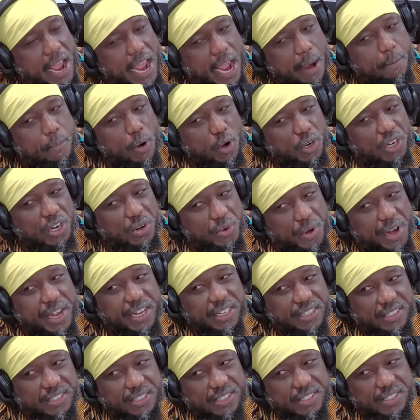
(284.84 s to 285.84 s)
Ebony
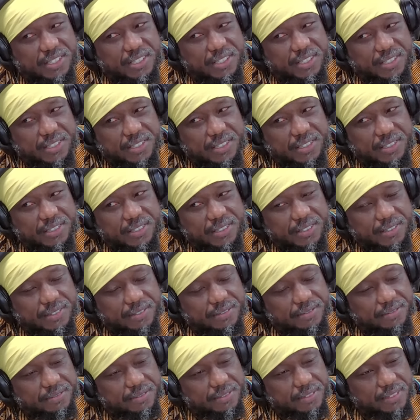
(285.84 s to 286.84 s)
Reigns?
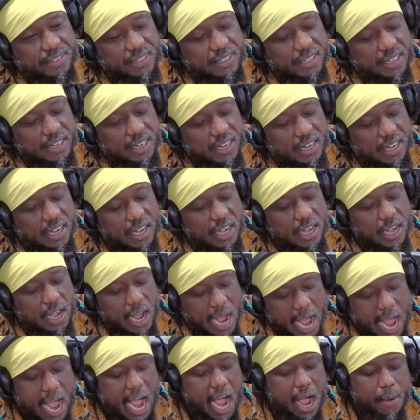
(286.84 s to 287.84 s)

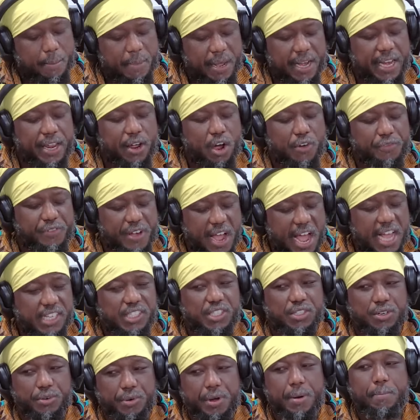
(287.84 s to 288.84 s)
How many of
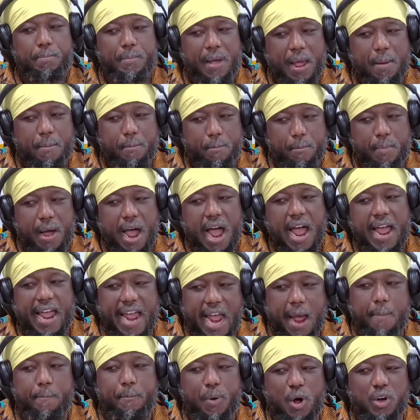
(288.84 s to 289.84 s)
us remember
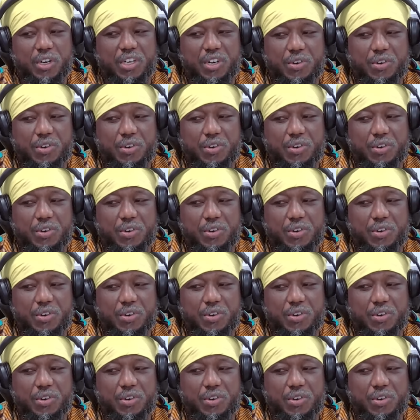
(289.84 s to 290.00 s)
Ebony